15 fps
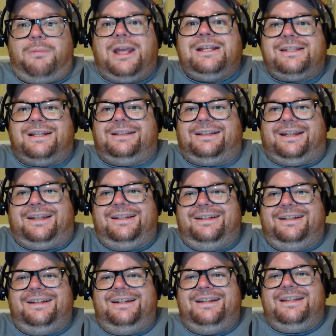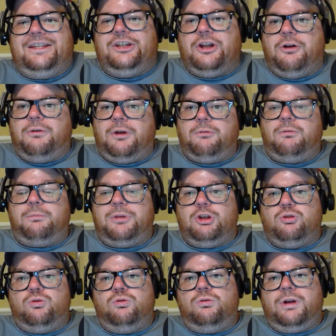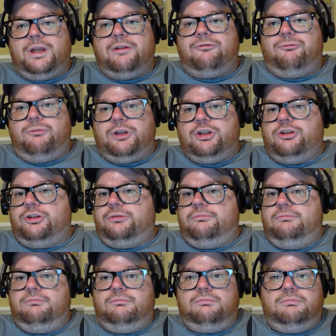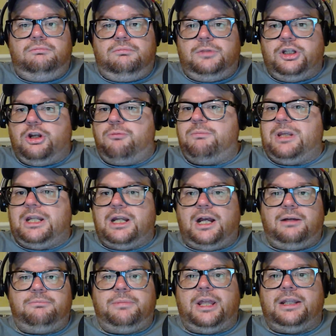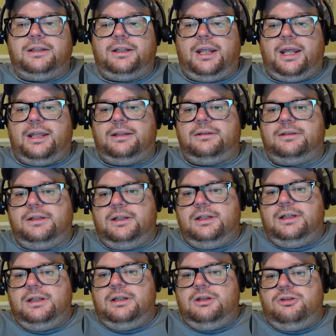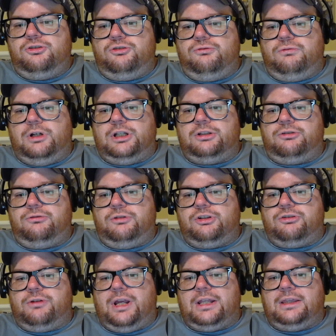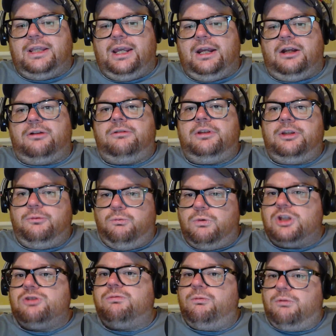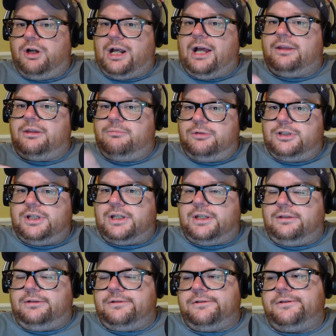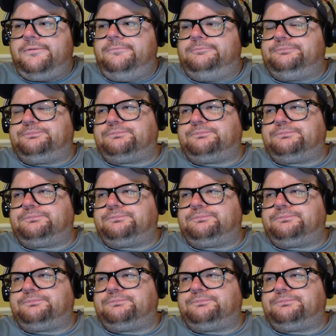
Basically, it would be cool if we could, meet up and do a trade there once we work out the particulars."